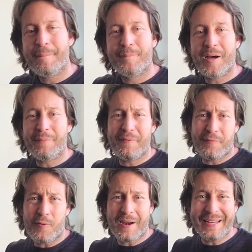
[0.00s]
But
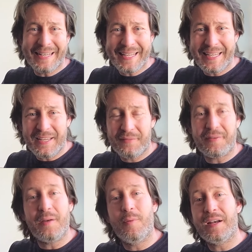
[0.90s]
before I leave,
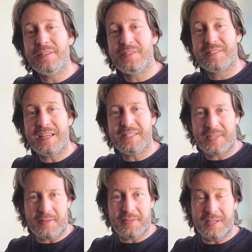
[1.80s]
I wanted to say
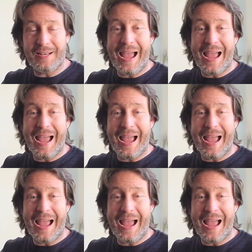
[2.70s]
something.